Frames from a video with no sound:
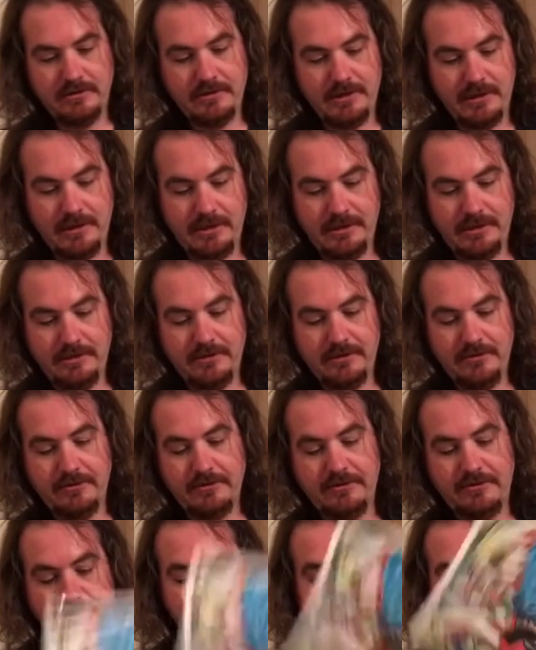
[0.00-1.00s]
And then of
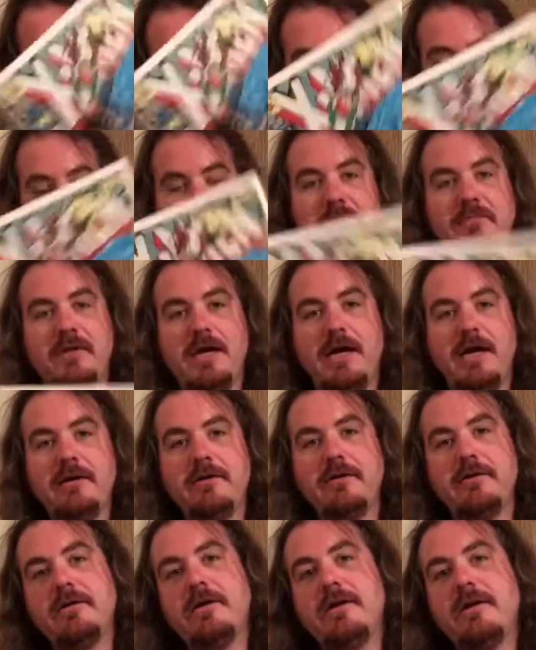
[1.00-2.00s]
course here's the
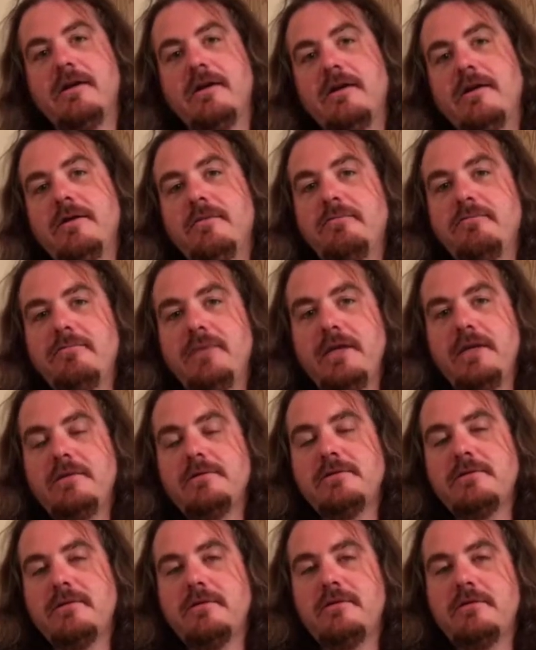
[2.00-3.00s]
modern
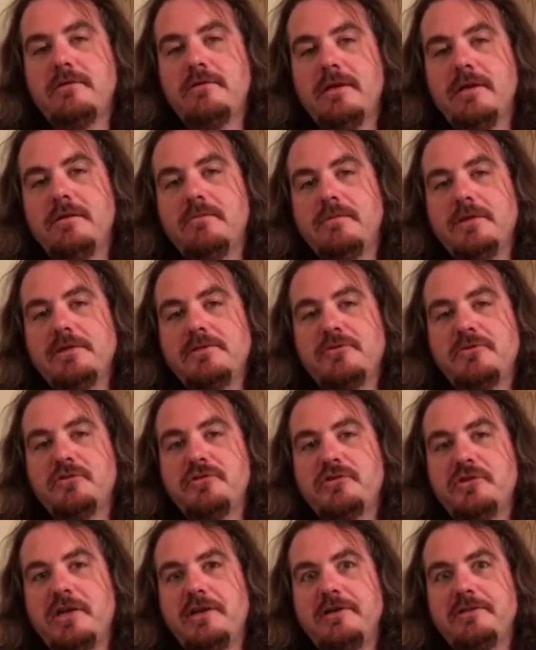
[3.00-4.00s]
Beast and Mr.
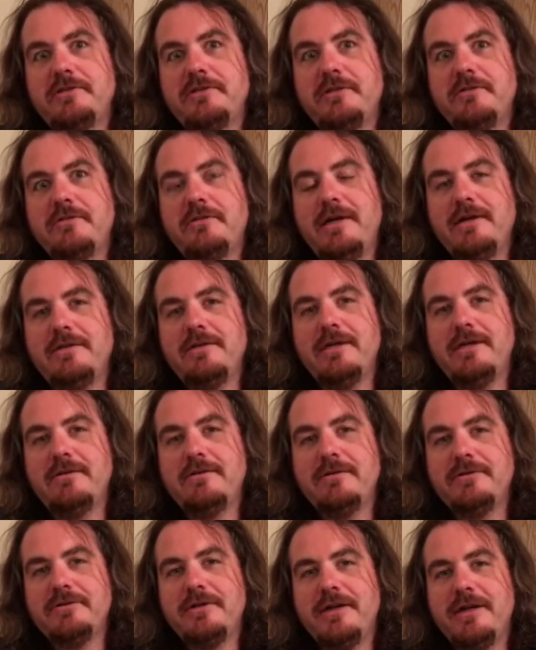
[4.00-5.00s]
Sinister right there.
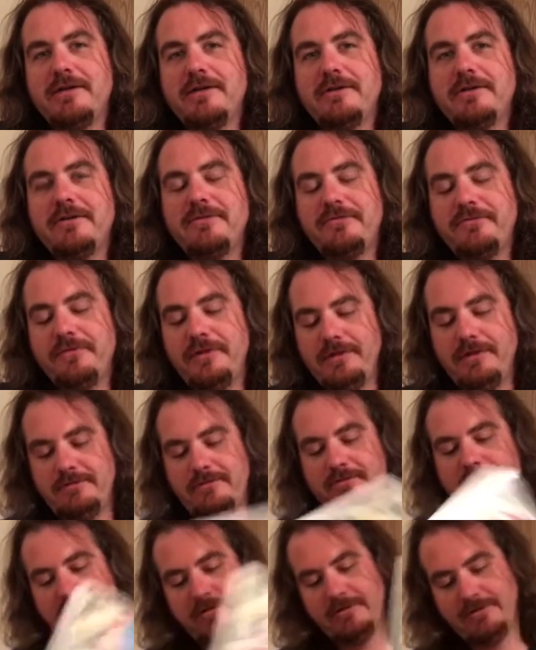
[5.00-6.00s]
They're trying to defeat.
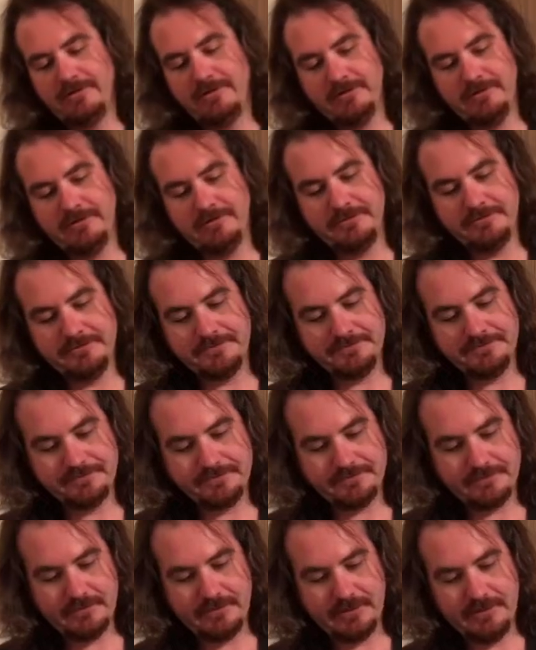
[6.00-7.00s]

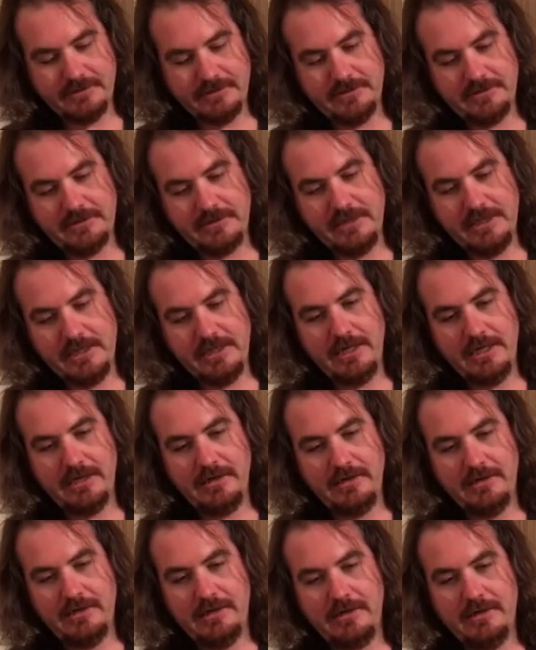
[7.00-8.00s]
Let's see
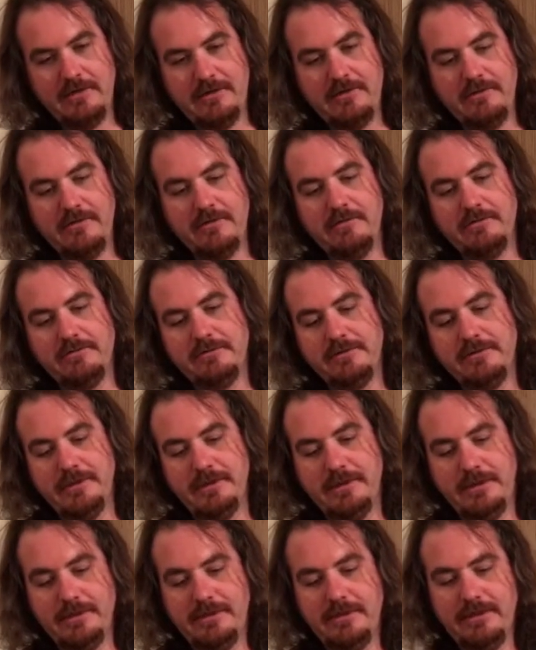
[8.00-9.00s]
here. Oh,
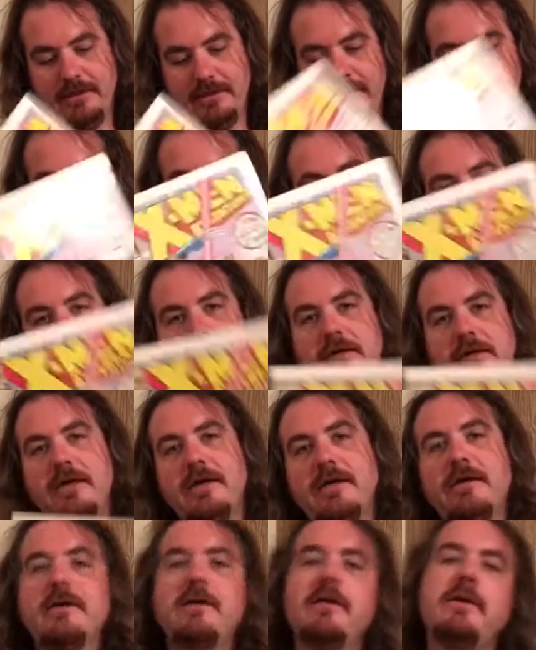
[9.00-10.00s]

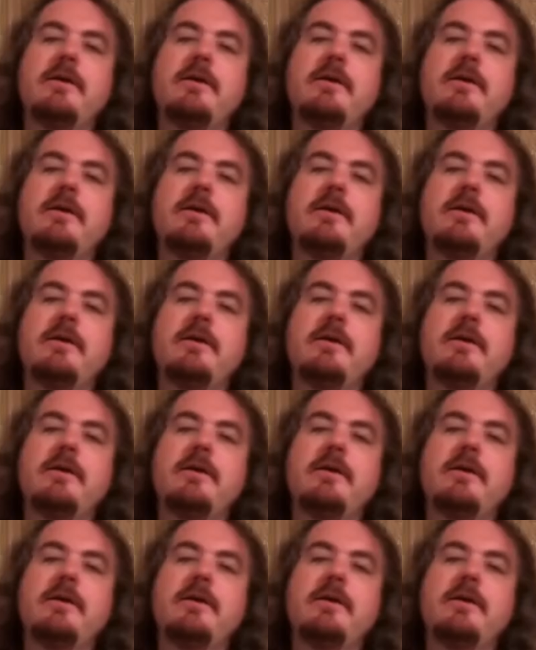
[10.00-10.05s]
yeah.